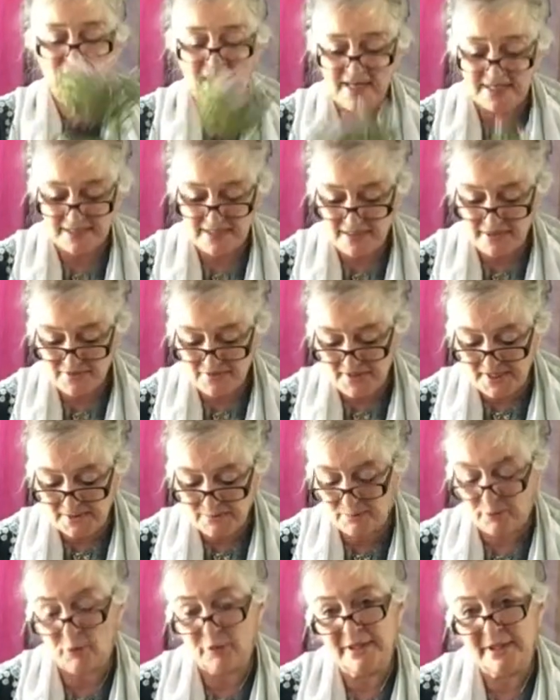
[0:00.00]
then, at this
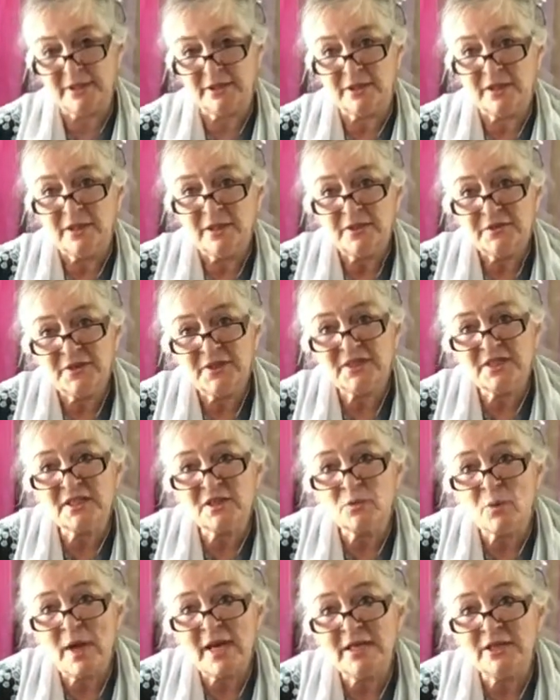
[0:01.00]
point, this
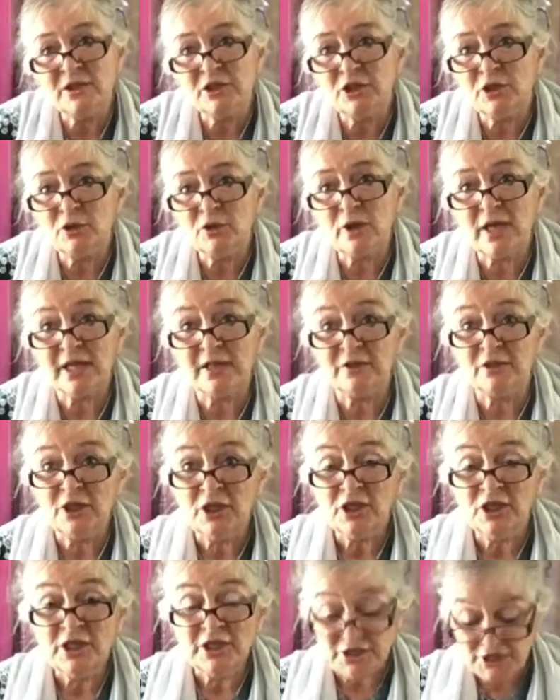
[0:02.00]
is when you can
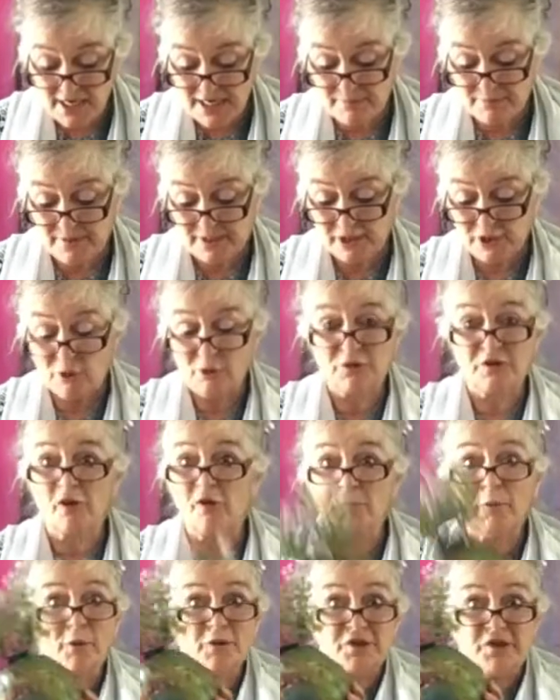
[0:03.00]
shape it. Your
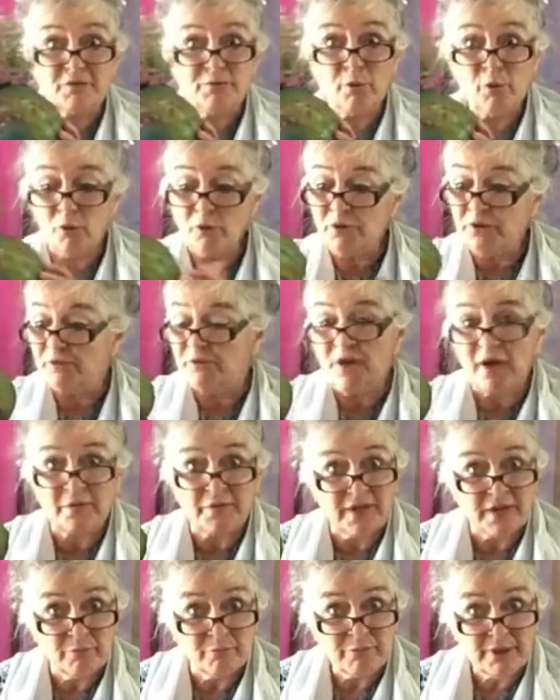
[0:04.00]
Softpot is born, you've cut
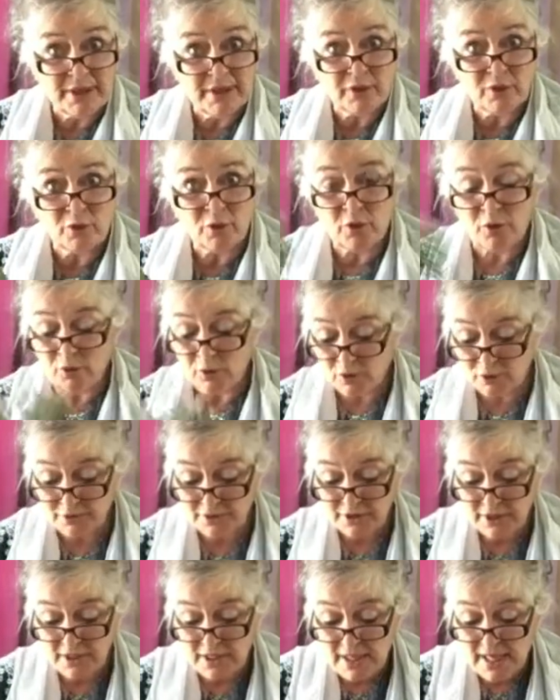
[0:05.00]
the umbilical cord,
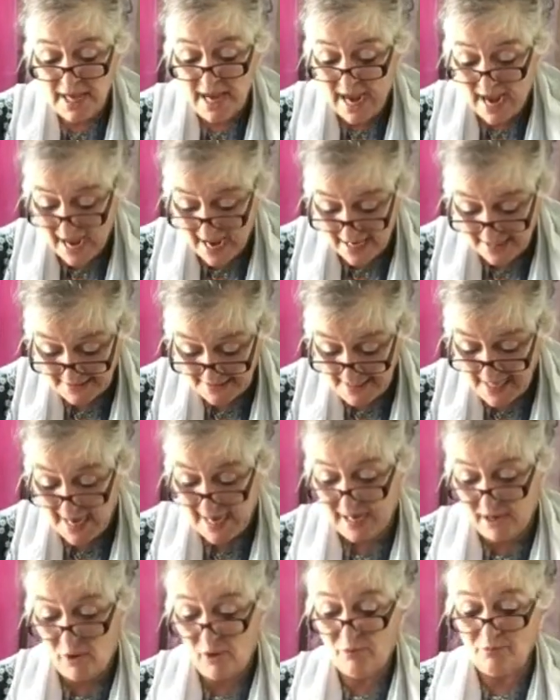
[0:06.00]
and
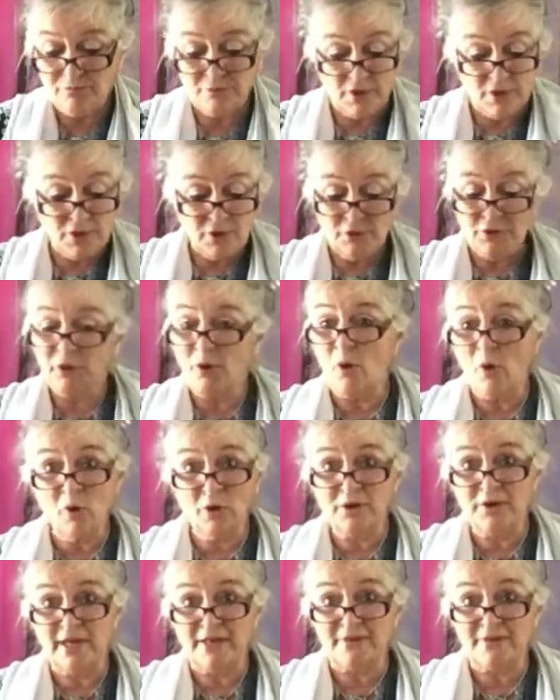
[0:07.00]
now, all you